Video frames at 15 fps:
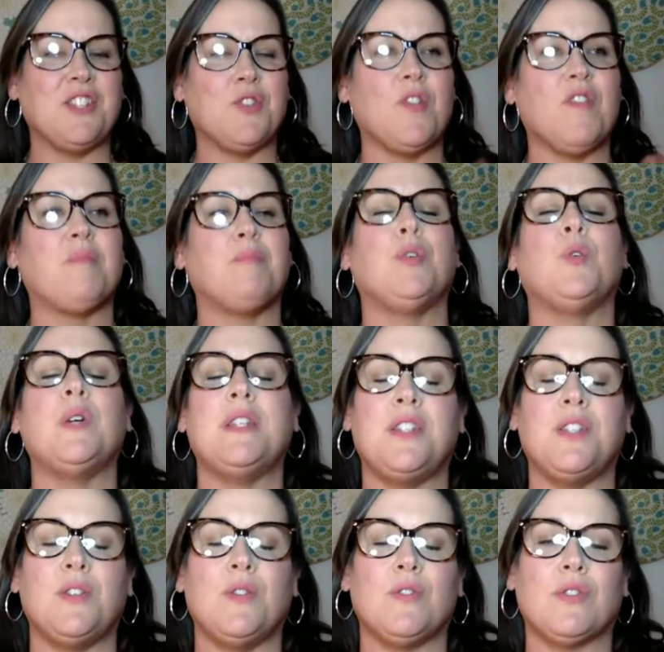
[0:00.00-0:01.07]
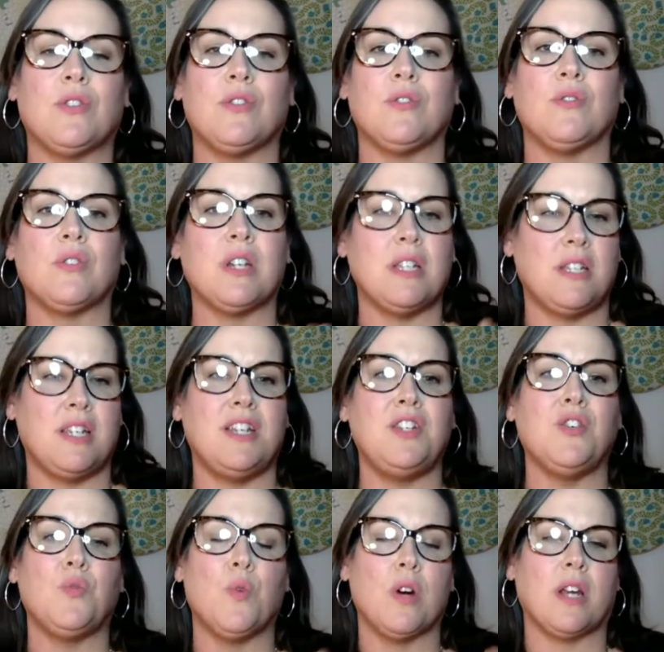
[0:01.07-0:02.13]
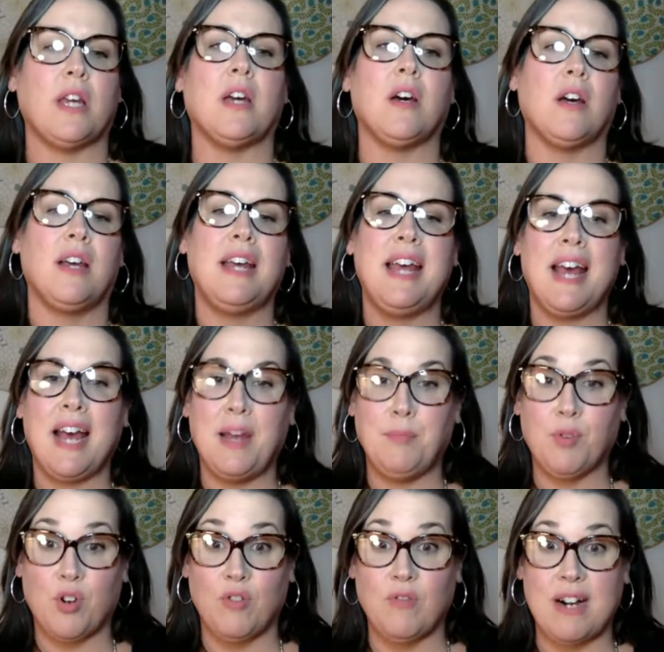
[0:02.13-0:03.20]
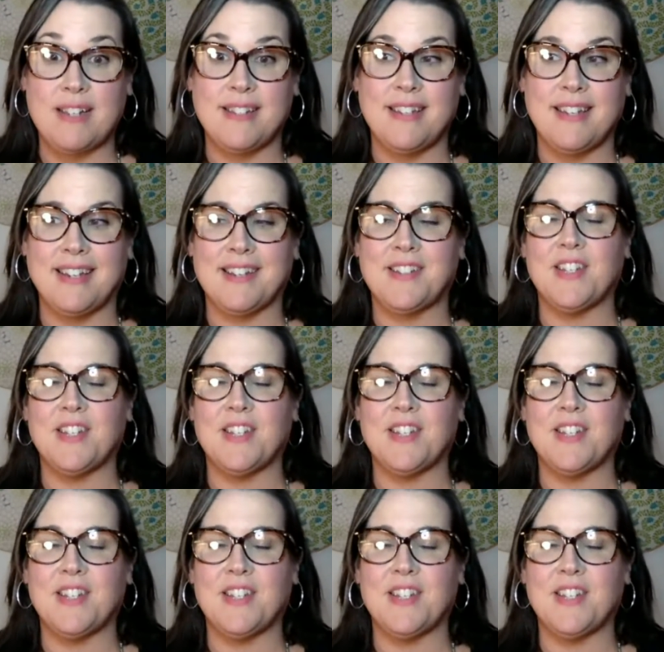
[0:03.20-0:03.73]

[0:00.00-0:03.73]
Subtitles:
it sort of buoys you to continue working and progressing.